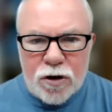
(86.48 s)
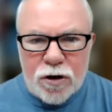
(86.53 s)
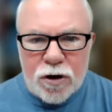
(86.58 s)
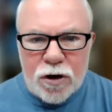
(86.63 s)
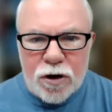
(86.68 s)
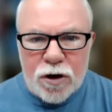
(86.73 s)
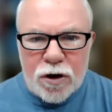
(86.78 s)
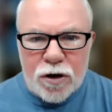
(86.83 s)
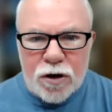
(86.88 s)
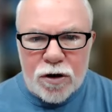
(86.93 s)

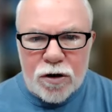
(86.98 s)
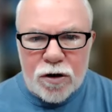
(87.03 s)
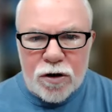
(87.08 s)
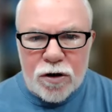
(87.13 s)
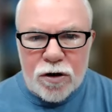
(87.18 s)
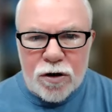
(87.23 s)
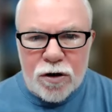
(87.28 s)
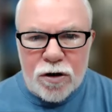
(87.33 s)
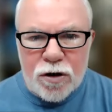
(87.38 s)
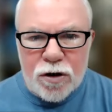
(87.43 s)
and
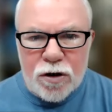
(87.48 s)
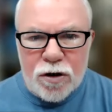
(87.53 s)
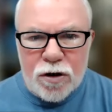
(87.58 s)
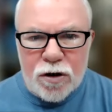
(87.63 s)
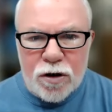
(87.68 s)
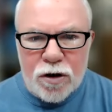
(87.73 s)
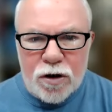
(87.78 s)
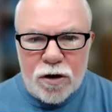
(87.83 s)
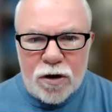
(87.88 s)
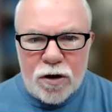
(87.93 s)

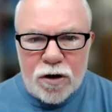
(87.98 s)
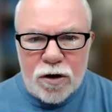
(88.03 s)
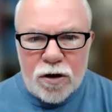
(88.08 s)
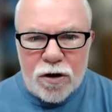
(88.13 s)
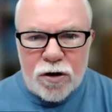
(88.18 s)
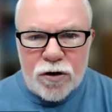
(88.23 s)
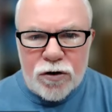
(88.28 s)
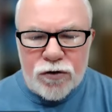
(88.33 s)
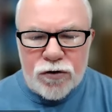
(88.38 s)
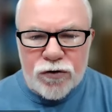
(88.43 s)

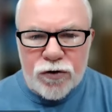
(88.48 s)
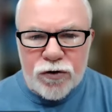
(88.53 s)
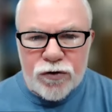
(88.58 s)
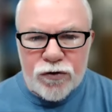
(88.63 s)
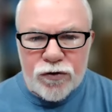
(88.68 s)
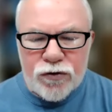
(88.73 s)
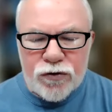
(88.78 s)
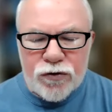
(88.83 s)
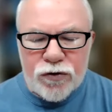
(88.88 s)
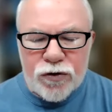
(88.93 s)

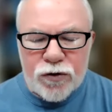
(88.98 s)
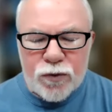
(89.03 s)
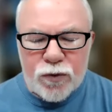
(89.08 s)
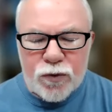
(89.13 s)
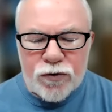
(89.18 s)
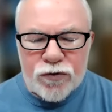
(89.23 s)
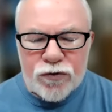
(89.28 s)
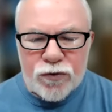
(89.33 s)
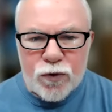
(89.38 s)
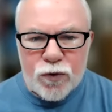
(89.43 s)
just uh,
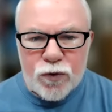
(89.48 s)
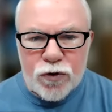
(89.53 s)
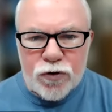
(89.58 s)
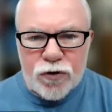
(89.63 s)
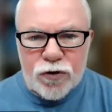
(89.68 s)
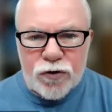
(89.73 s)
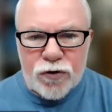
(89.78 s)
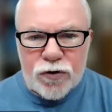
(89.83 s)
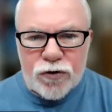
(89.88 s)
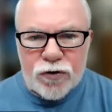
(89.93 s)
was
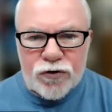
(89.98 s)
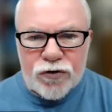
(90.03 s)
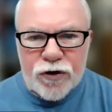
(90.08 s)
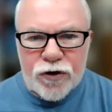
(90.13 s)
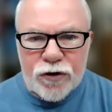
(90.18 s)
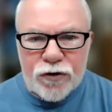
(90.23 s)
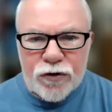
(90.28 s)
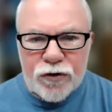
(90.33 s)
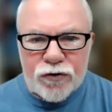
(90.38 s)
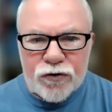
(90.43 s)
awarded the
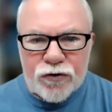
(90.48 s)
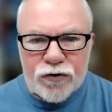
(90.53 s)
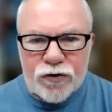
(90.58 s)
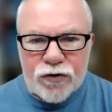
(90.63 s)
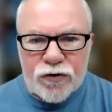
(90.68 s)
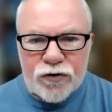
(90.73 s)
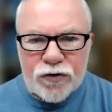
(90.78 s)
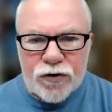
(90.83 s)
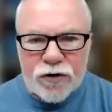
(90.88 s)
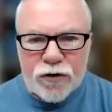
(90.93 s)
Chair's
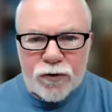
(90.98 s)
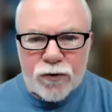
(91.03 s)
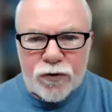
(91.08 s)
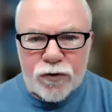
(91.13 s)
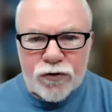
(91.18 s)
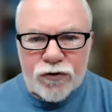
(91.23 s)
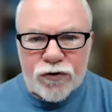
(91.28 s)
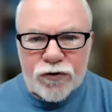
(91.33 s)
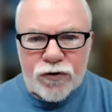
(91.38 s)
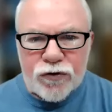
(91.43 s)

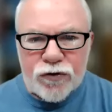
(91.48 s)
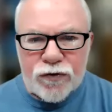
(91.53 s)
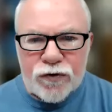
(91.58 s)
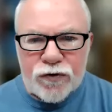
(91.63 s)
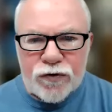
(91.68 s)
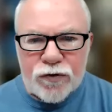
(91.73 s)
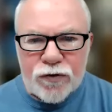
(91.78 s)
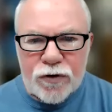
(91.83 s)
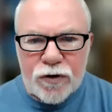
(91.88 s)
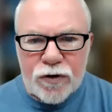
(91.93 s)
Distinguished
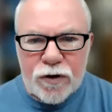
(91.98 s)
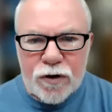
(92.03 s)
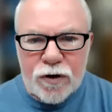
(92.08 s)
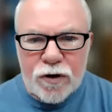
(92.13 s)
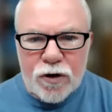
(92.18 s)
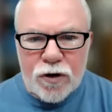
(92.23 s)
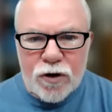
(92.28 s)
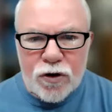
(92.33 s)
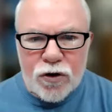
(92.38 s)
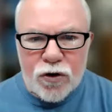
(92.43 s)
Service
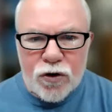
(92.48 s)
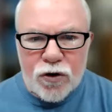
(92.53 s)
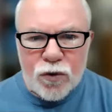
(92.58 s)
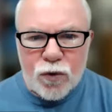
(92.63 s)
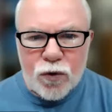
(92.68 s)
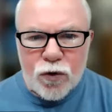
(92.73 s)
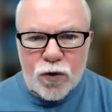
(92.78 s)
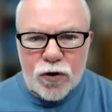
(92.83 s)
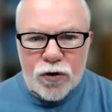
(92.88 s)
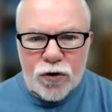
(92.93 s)

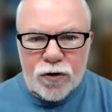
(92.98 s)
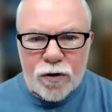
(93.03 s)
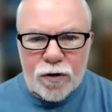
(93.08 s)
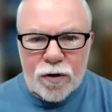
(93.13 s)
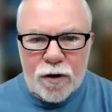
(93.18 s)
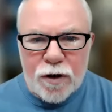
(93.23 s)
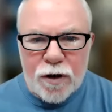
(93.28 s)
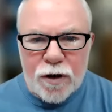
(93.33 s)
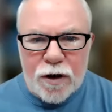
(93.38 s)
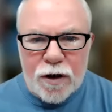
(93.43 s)
Award
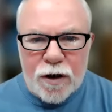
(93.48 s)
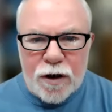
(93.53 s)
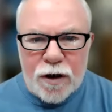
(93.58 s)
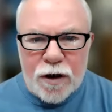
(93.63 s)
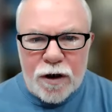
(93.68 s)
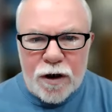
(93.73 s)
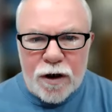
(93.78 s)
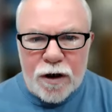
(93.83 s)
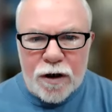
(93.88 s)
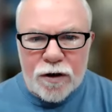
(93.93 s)

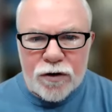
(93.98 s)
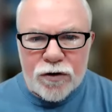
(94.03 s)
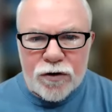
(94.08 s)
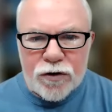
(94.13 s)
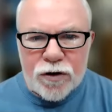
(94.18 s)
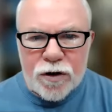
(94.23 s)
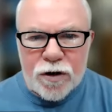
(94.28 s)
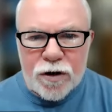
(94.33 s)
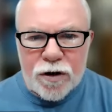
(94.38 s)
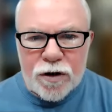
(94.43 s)
at
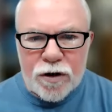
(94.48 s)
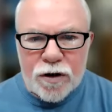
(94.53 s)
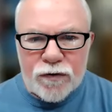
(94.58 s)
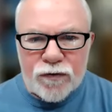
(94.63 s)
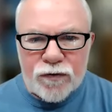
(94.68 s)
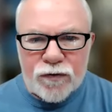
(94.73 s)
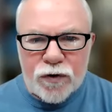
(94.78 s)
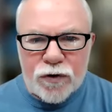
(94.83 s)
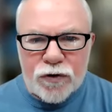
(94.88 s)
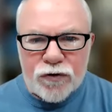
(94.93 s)
uh,
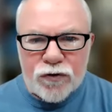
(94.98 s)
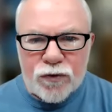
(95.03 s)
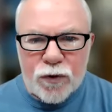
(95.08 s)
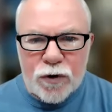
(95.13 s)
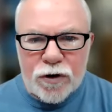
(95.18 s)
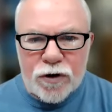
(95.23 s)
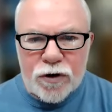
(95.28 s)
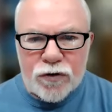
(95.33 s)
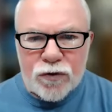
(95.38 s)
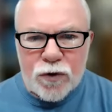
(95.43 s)
Influence
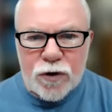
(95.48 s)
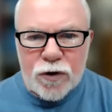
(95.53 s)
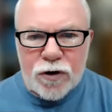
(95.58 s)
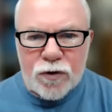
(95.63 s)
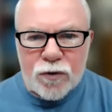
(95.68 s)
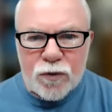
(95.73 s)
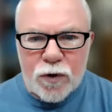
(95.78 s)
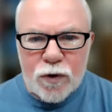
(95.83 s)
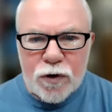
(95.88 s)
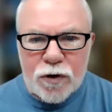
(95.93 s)

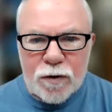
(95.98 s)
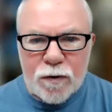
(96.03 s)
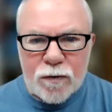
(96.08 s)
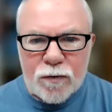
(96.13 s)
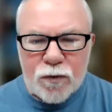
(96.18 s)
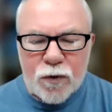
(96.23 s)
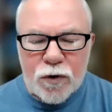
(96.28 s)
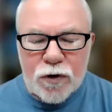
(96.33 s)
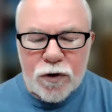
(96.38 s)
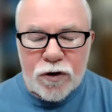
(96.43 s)
2021,
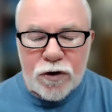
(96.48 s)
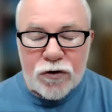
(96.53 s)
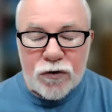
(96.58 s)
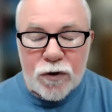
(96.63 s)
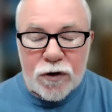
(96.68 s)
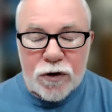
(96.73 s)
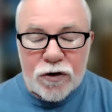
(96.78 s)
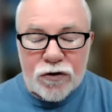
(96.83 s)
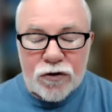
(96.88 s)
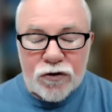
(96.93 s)

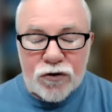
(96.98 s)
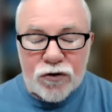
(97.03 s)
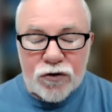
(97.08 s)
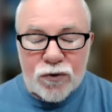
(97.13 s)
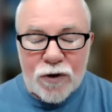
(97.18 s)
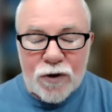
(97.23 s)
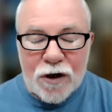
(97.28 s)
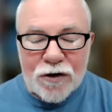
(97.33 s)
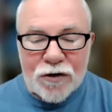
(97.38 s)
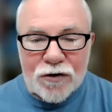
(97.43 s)
2022
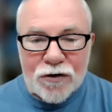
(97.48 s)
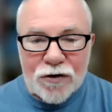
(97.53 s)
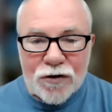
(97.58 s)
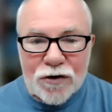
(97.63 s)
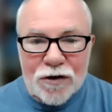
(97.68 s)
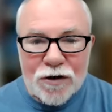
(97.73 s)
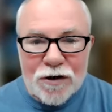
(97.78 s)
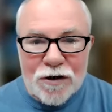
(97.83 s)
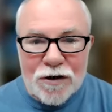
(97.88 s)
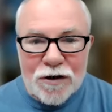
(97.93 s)
rather,
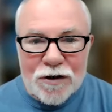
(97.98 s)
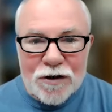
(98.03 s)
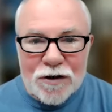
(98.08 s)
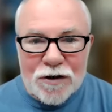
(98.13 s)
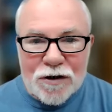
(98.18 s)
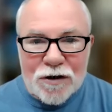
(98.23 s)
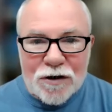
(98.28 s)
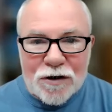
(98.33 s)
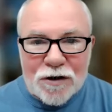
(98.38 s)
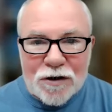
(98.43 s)

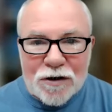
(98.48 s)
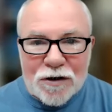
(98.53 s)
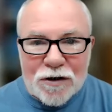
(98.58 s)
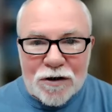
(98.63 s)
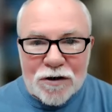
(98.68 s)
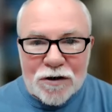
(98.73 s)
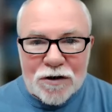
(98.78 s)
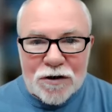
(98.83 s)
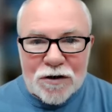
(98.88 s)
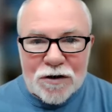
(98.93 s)

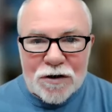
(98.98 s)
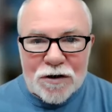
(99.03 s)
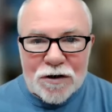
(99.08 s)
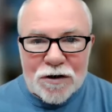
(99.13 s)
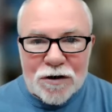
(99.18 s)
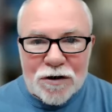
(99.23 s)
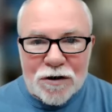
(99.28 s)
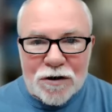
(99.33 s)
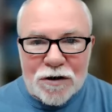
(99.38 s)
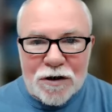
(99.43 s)
in
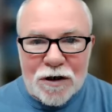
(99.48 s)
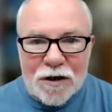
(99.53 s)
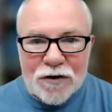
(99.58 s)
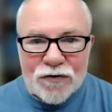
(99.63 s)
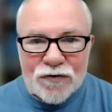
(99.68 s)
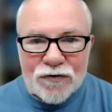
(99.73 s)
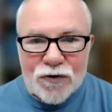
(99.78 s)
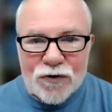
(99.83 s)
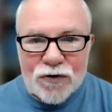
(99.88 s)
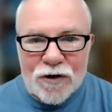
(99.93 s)
uh,
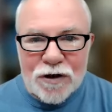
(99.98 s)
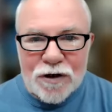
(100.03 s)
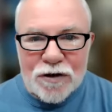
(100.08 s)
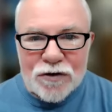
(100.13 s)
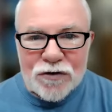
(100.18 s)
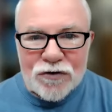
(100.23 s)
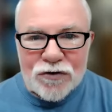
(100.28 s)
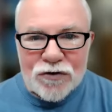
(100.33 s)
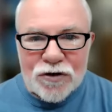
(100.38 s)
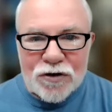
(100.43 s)
Nashville,
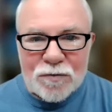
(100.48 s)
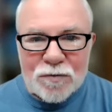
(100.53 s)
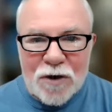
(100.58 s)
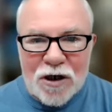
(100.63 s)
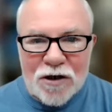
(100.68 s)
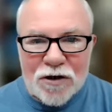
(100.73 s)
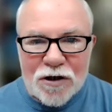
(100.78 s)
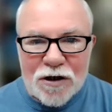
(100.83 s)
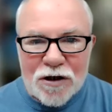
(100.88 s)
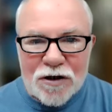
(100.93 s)
Tennessee,
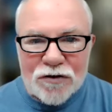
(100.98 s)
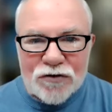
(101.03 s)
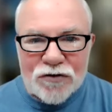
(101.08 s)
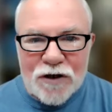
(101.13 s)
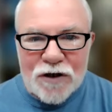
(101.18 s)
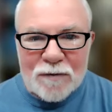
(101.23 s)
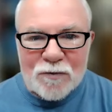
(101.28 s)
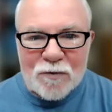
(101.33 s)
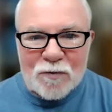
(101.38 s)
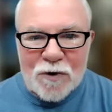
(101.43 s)
my last
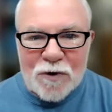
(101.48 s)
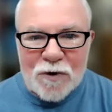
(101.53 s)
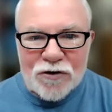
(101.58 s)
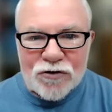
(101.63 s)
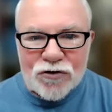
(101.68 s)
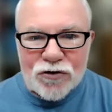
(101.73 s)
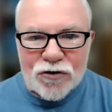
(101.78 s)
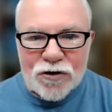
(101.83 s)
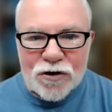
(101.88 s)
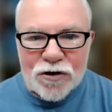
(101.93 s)
stop of my
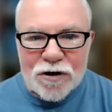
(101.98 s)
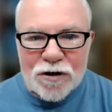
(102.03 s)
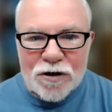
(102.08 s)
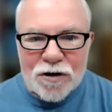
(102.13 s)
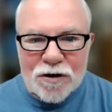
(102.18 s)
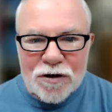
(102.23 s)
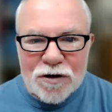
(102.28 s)
journey.